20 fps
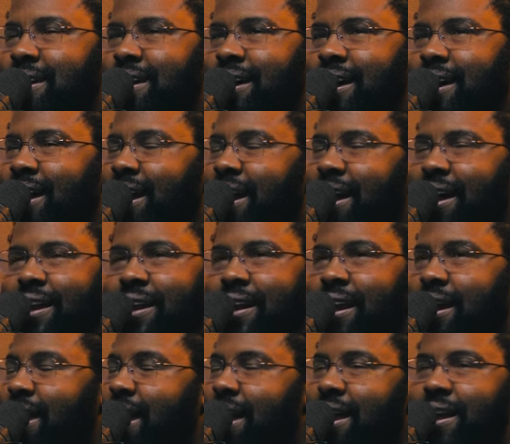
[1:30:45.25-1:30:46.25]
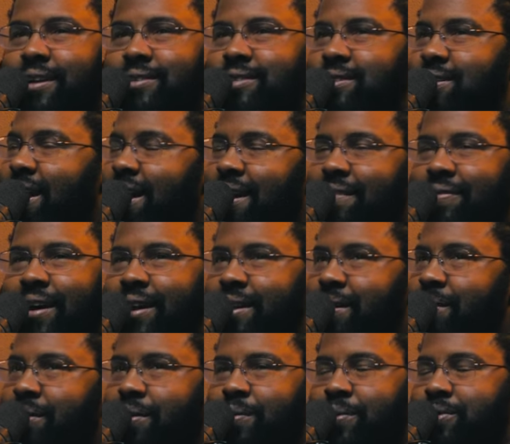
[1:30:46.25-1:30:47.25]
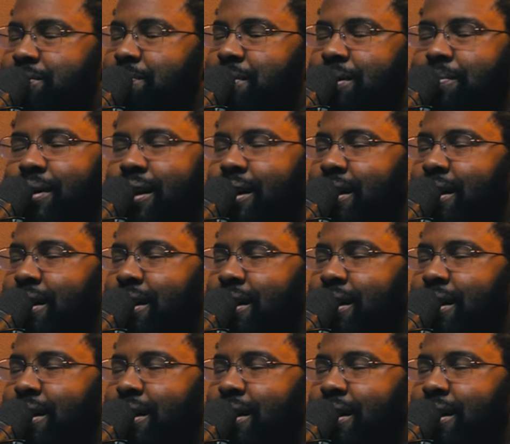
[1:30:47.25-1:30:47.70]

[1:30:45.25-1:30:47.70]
I can't I can't answer that if I don't know what you mean by it.